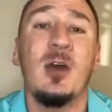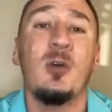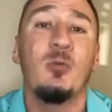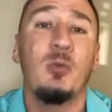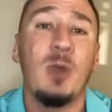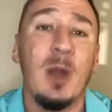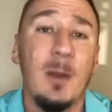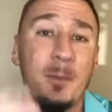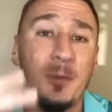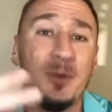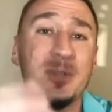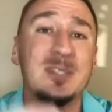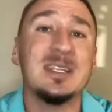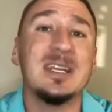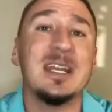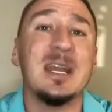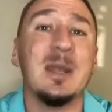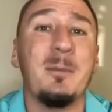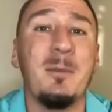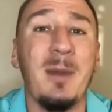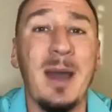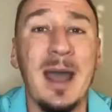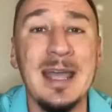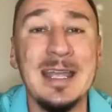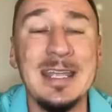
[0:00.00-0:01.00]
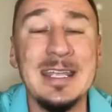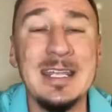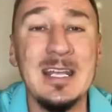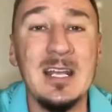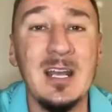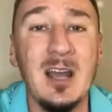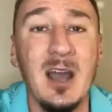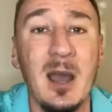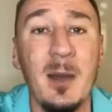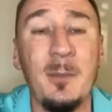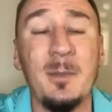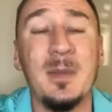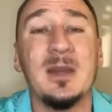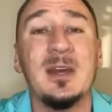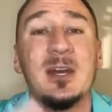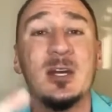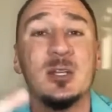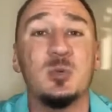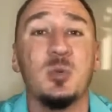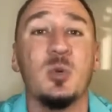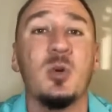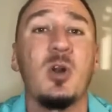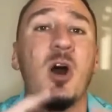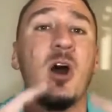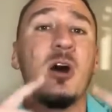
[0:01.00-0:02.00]
representing my econ, because
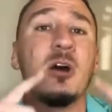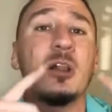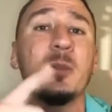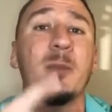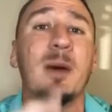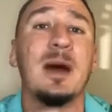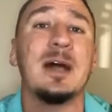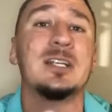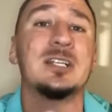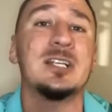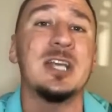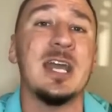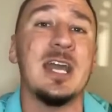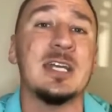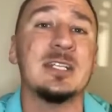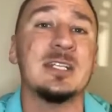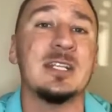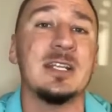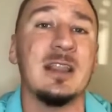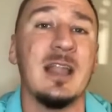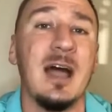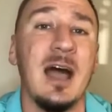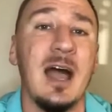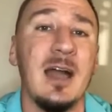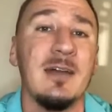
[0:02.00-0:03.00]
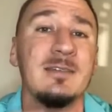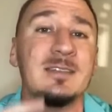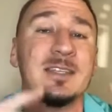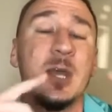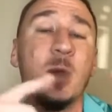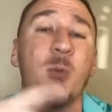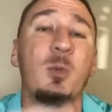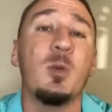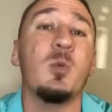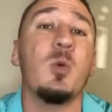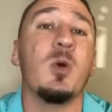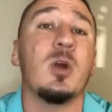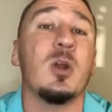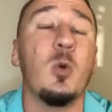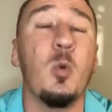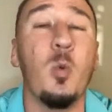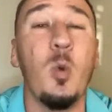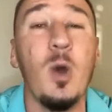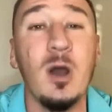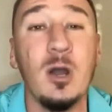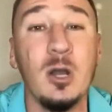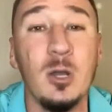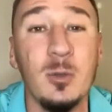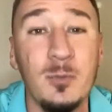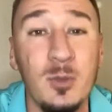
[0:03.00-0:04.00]
we're all about changing lives and we want to
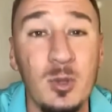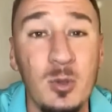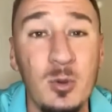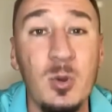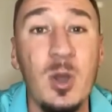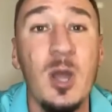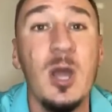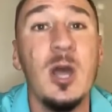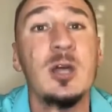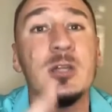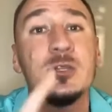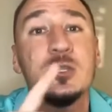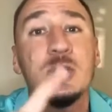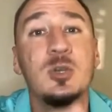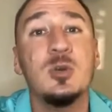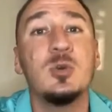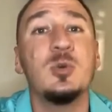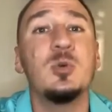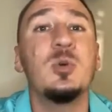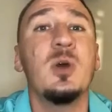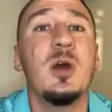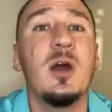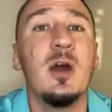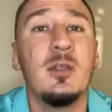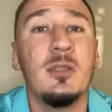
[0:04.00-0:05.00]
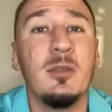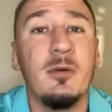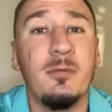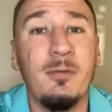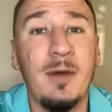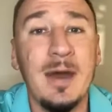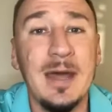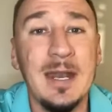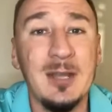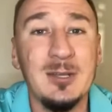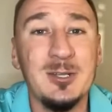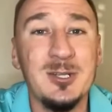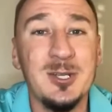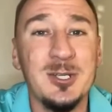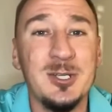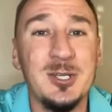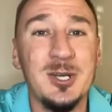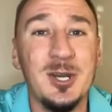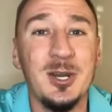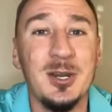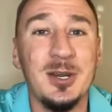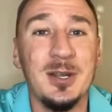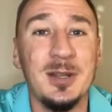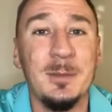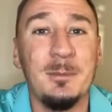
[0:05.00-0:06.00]
welcome you to the financial
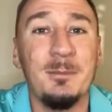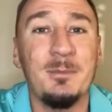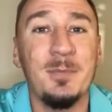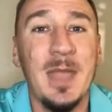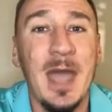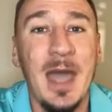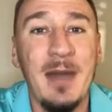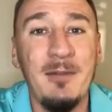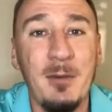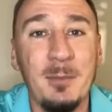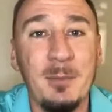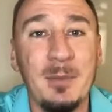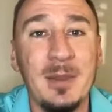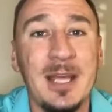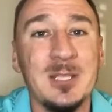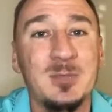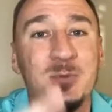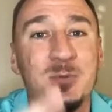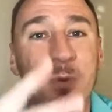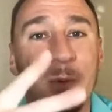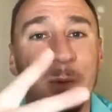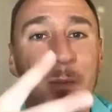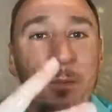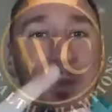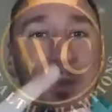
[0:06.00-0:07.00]
journey. Have a blessed one.